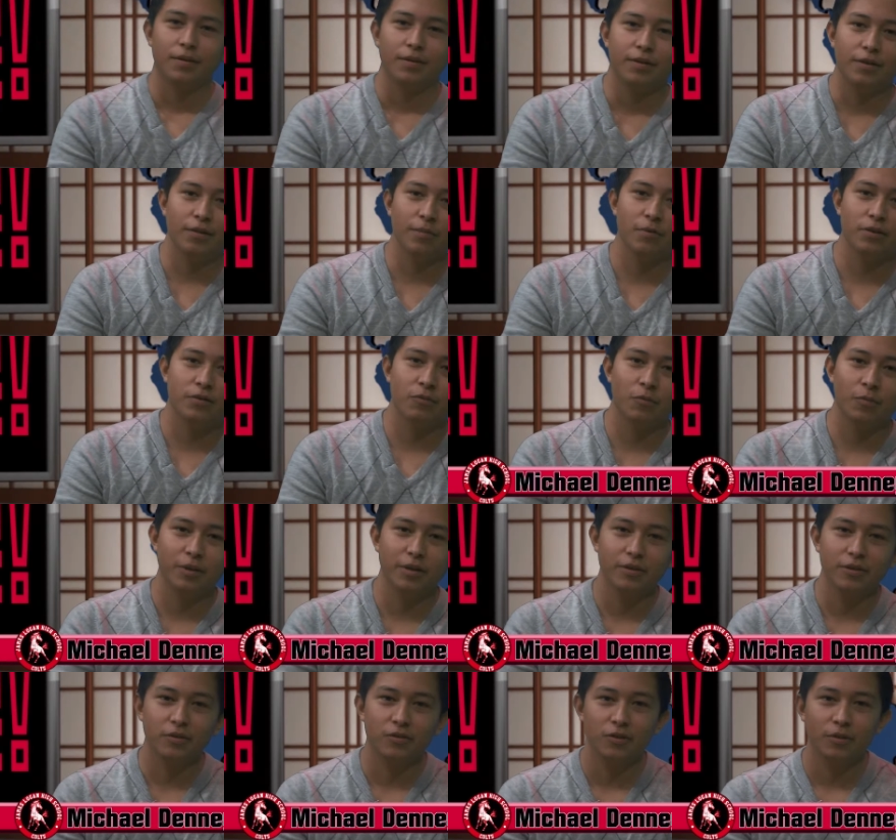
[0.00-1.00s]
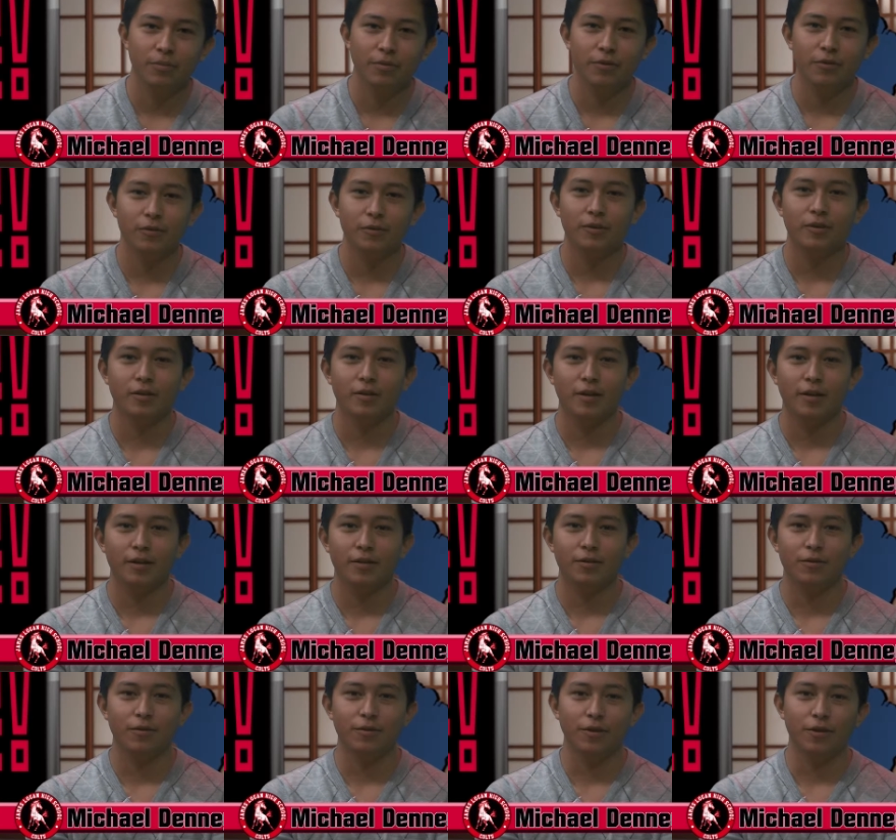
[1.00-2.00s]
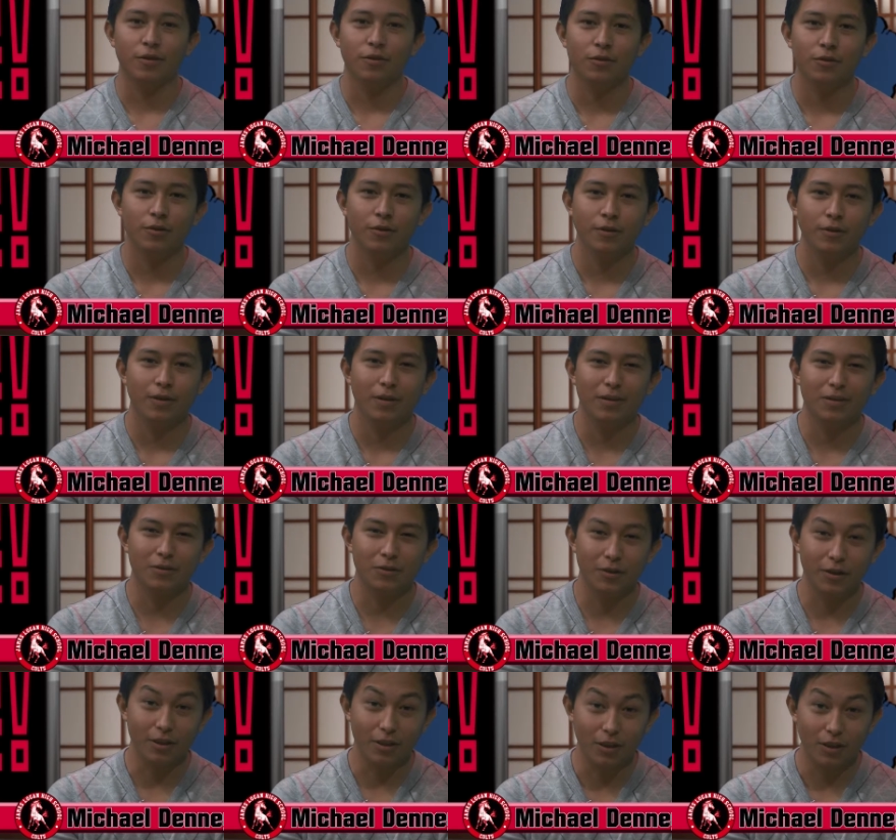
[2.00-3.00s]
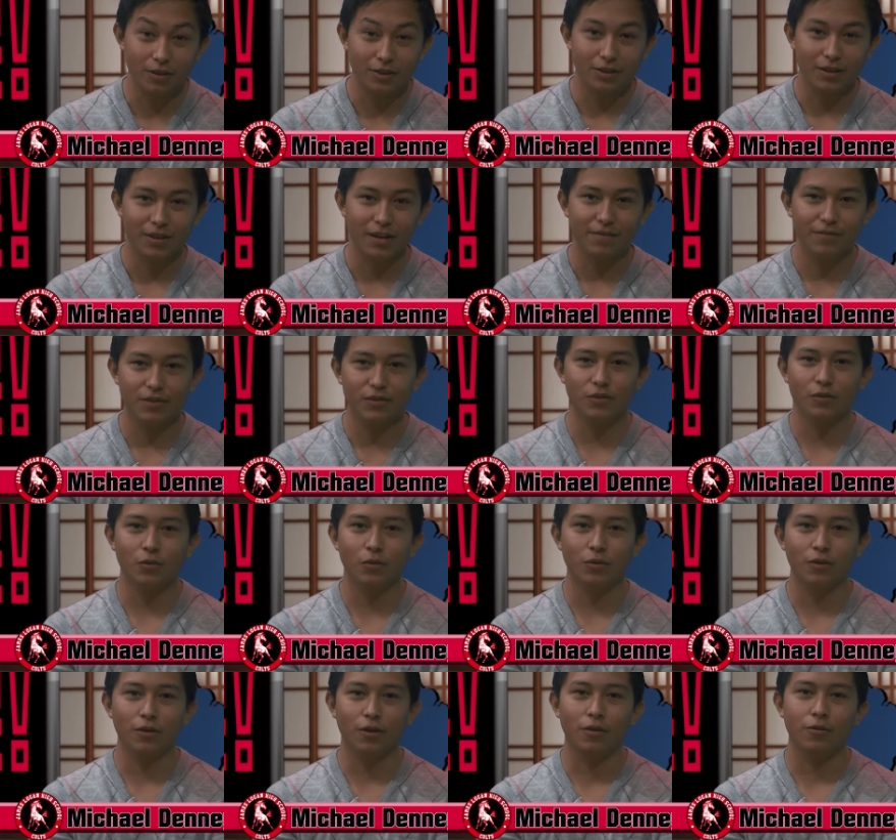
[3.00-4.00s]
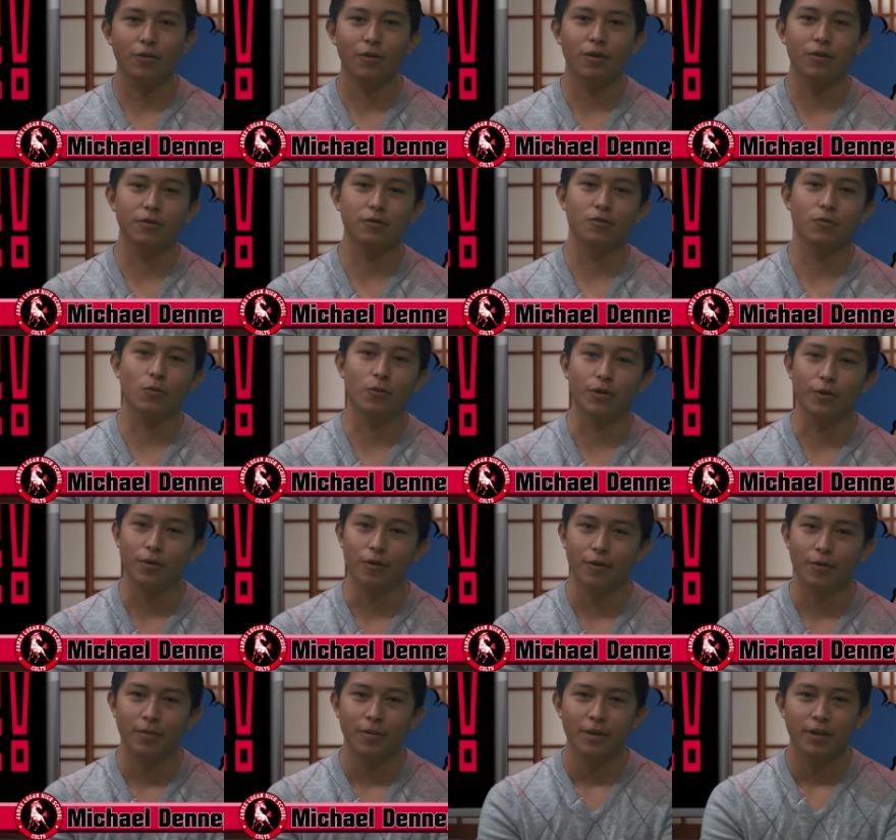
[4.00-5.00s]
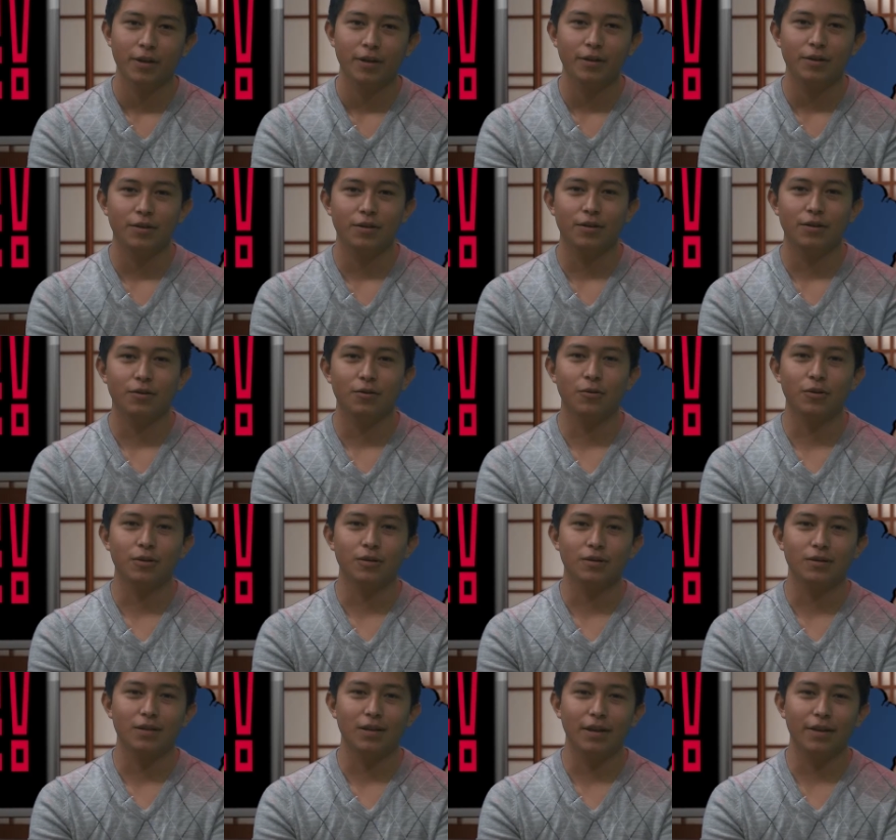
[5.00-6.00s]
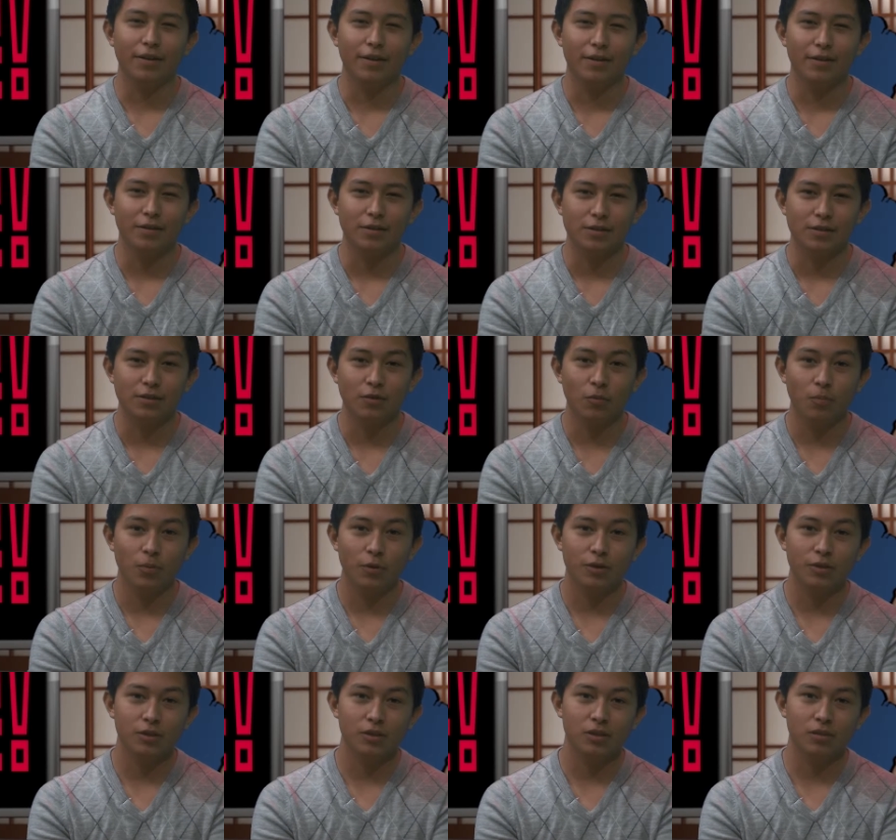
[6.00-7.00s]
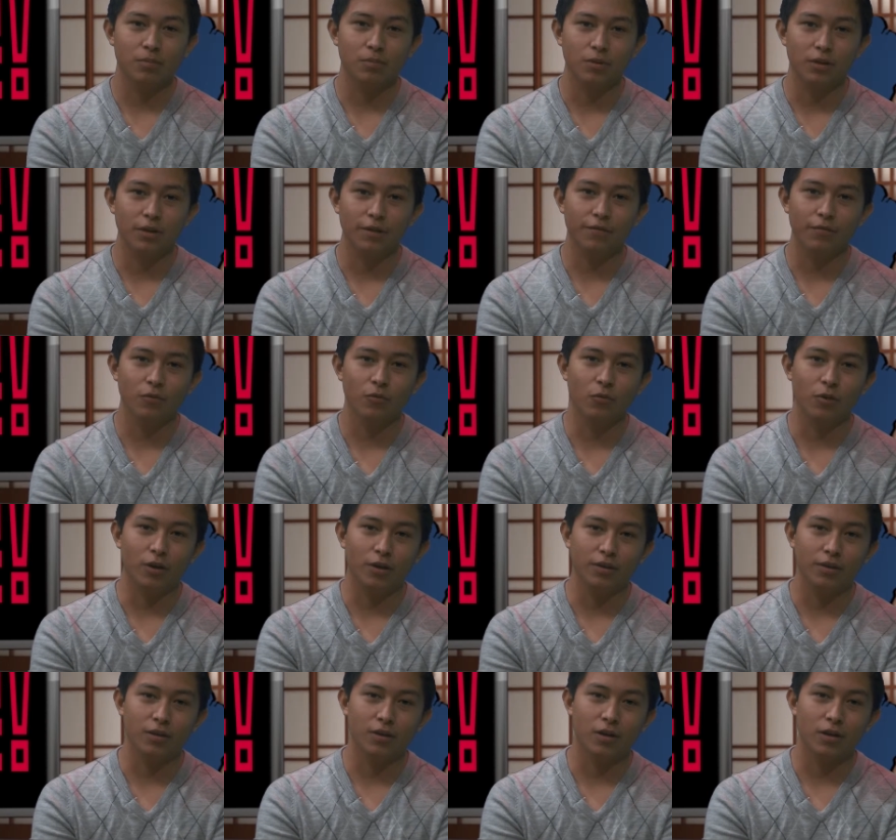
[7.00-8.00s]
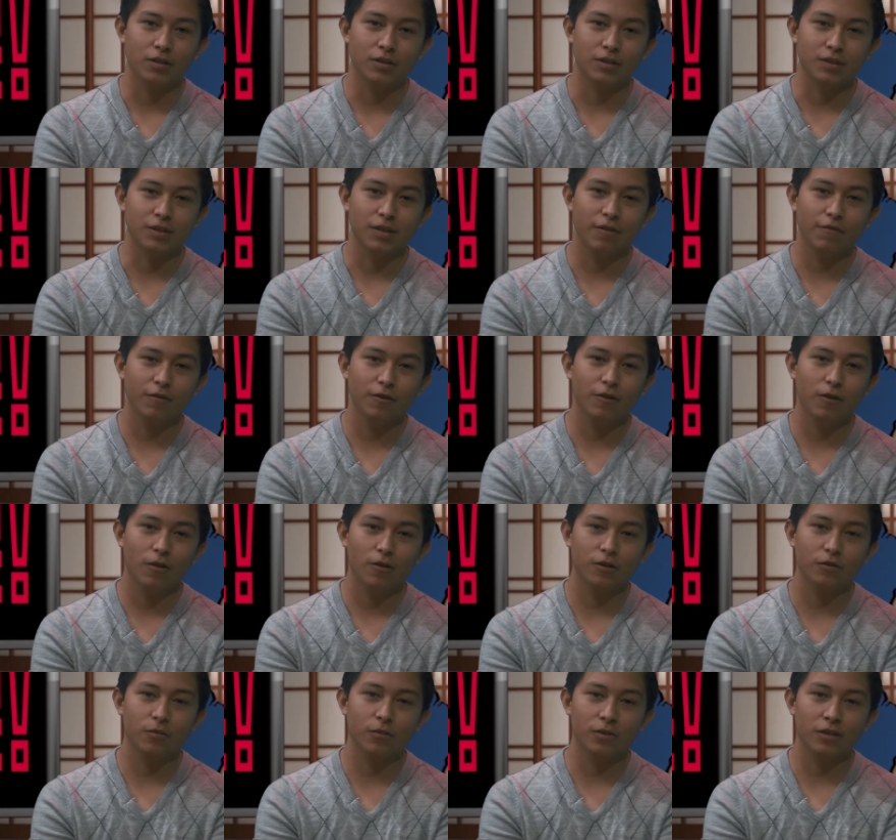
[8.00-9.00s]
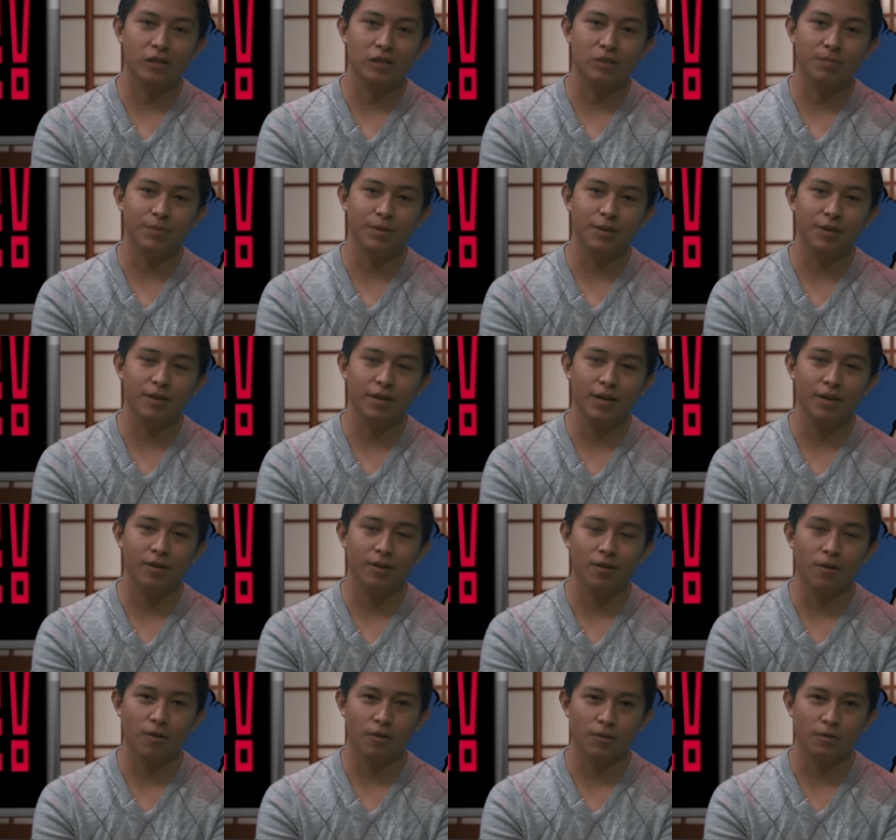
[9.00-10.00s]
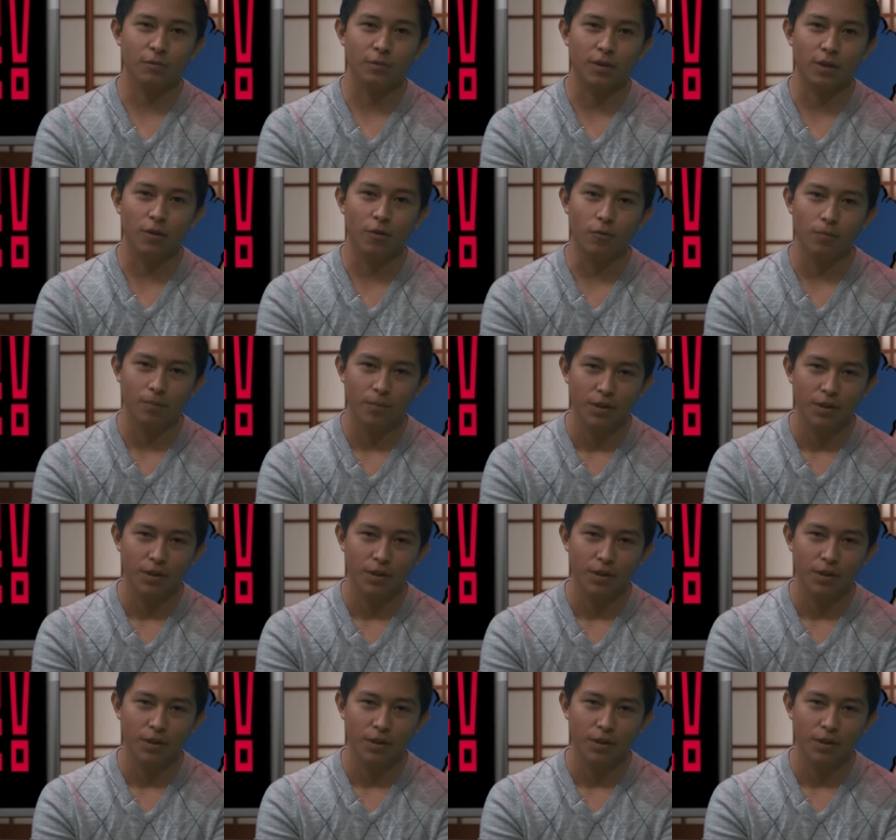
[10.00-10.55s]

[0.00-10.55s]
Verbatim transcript: Yearbooks will be distributed today during, the three, during lunch and after school in the 300s courtyard. You can, Still purchase a book if you want. The cost is $70 with ASB and $80 without.